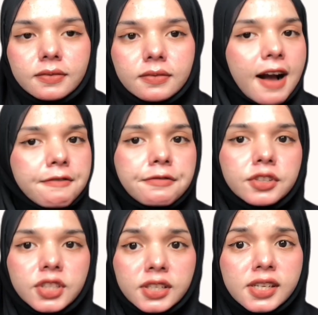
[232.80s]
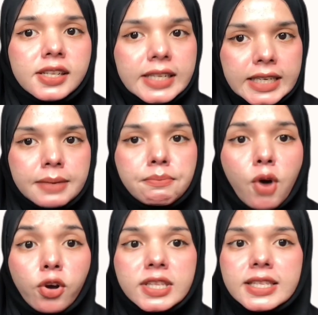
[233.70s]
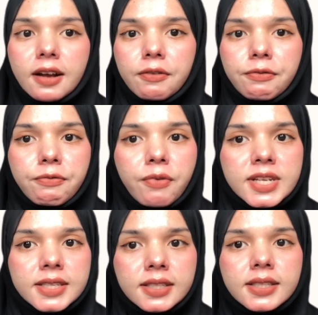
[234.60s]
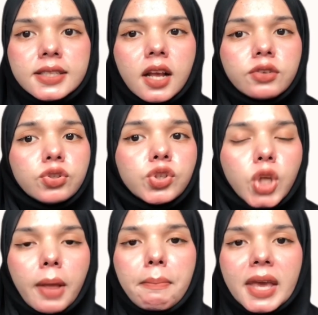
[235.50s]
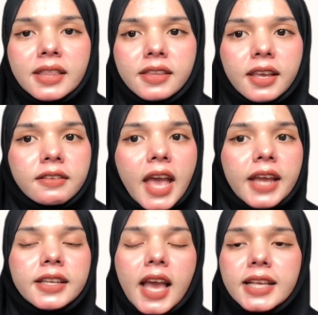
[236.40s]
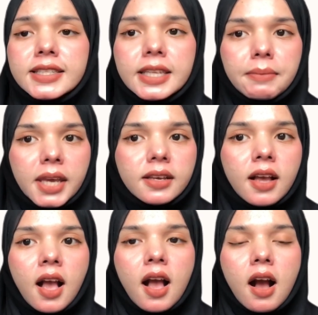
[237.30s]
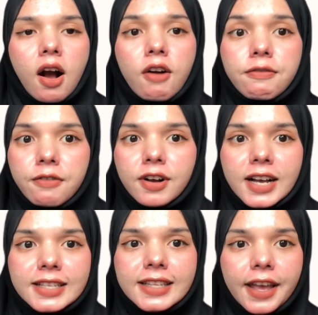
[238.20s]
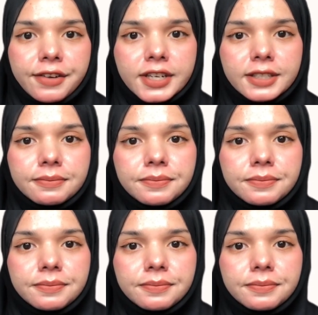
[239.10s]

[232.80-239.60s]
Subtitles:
Unfortunately, most firms do not maintain any estimate of forecast error.